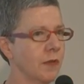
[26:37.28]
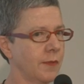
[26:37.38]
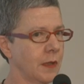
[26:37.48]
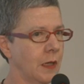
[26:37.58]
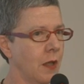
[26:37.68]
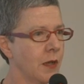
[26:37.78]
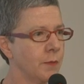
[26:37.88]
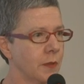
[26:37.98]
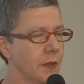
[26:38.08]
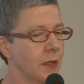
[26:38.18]
for the
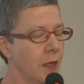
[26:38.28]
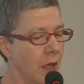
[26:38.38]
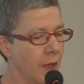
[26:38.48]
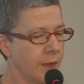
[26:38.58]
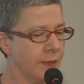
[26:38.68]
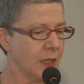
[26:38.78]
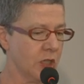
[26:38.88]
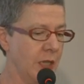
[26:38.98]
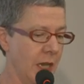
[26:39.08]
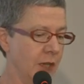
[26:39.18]
library, this actually
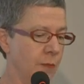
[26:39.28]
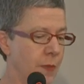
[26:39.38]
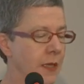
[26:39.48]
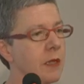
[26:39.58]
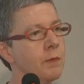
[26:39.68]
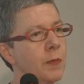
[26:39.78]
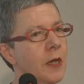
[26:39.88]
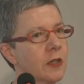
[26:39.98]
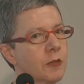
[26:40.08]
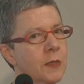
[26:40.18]
had a big
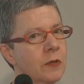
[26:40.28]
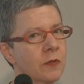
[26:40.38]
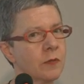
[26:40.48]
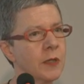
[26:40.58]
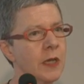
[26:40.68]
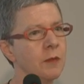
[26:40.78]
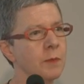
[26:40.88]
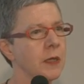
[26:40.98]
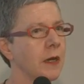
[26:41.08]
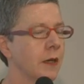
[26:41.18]
impact because we had
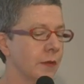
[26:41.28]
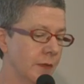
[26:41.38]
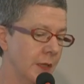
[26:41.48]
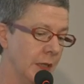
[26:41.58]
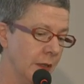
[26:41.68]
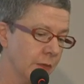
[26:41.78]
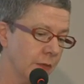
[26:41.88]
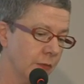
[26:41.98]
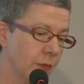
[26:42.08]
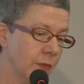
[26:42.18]
been asking
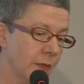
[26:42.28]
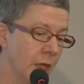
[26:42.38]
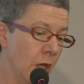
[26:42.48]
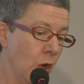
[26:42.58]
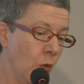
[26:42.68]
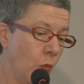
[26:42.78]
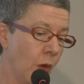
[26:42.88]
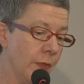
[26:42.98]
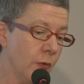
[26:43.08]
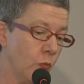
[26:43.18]
ourselves
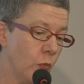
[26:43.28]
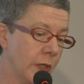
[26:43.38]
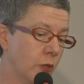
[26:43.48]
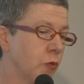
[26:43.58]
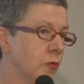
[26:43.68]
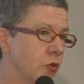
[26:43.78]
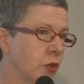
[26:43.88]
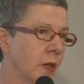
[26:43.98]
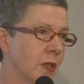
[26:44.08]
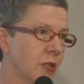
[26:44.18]
whether we could
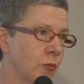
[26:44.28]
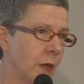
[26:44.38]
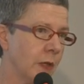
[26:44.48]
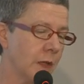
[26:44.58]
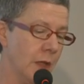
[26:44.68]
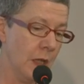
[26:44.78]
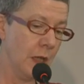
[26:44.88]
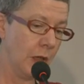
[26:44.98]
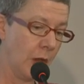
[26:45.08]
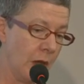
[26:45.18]
try to run
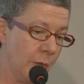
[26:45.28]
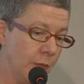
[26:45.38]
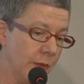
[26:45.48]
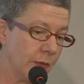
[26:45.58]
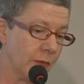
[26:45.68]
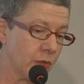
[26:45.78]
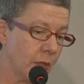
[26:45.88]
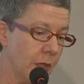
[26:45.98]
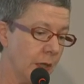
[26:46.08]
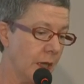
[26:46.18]
Libraries
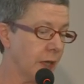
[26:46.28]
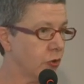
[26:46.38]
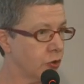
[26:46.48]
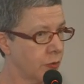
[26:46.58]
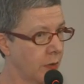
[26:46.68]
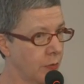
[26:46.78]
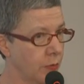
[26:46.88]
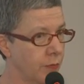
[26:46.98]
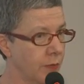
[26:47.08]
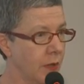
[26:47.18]
Australia and
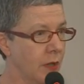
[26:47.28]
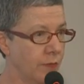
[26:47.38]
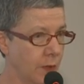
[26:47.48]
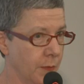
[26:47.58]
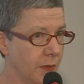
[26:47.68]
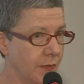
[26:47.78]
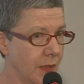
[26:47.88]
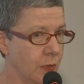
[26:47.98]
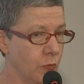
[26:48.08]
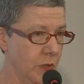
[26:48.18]
Trove from a
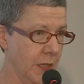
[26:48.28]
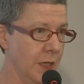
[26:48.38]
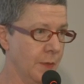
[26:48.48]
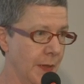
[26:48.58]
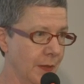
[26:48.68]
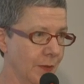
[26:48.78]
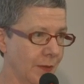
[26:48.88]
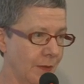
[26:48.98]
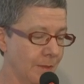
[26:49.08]
single database.